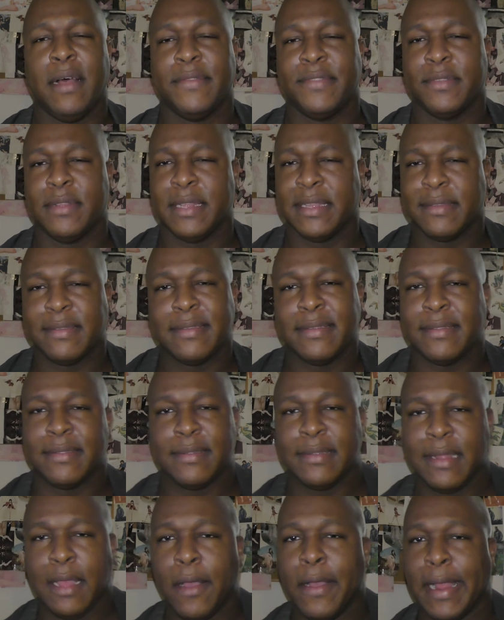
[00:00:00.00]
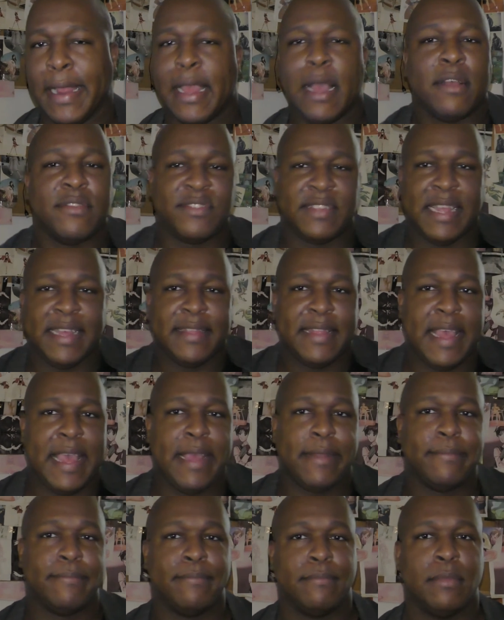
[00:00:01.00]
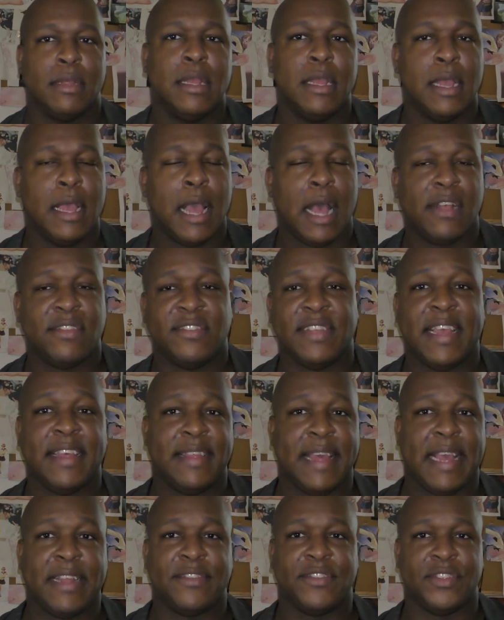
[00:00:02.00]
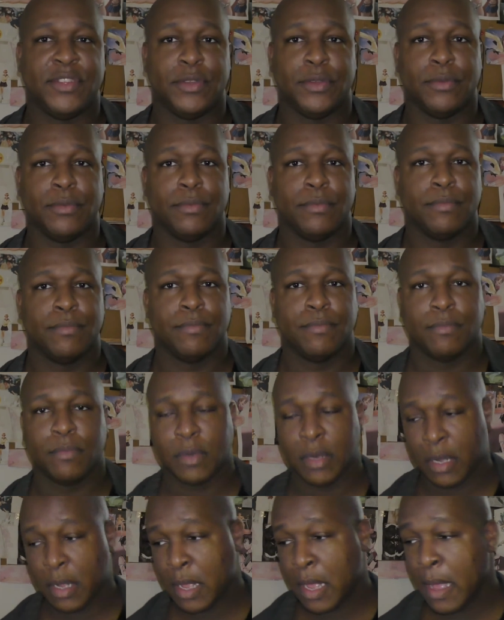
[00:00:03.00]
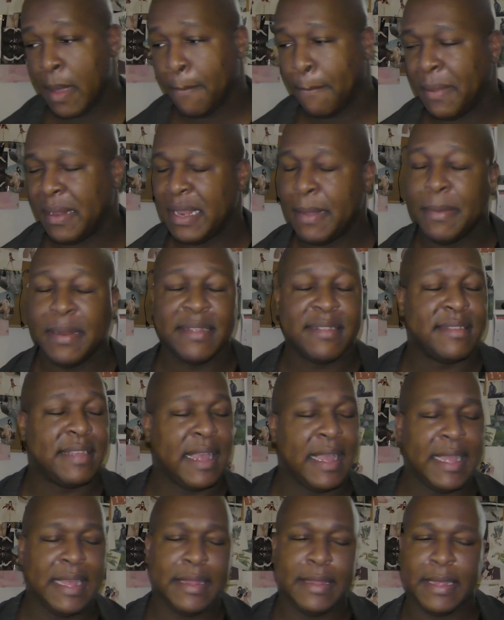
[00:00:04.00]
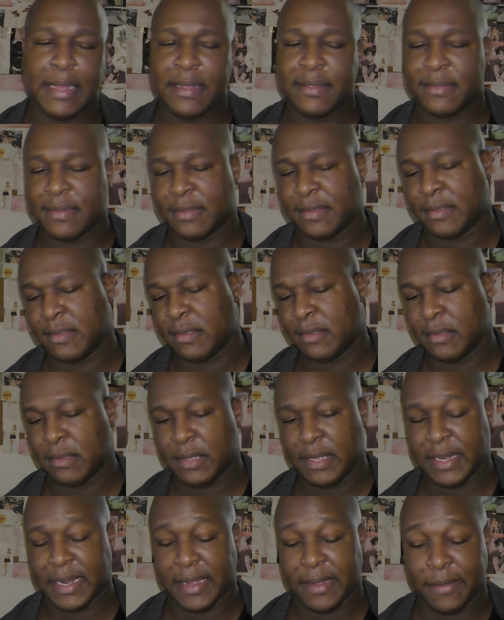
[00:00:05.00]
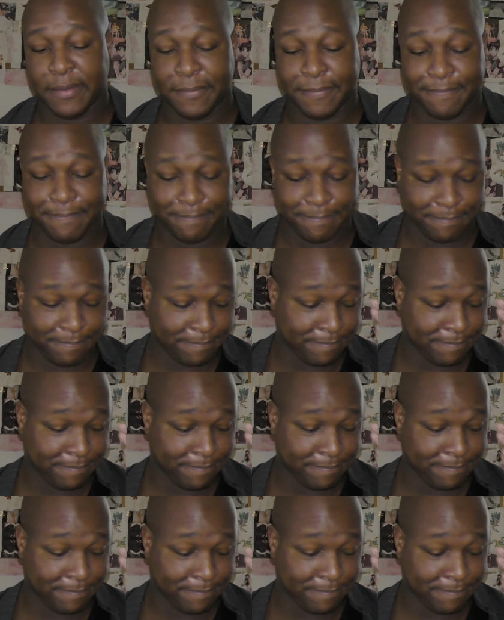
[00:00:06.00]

also. It's just, all right, I'll say that. I'll say that too. But let me just tell you this, you know,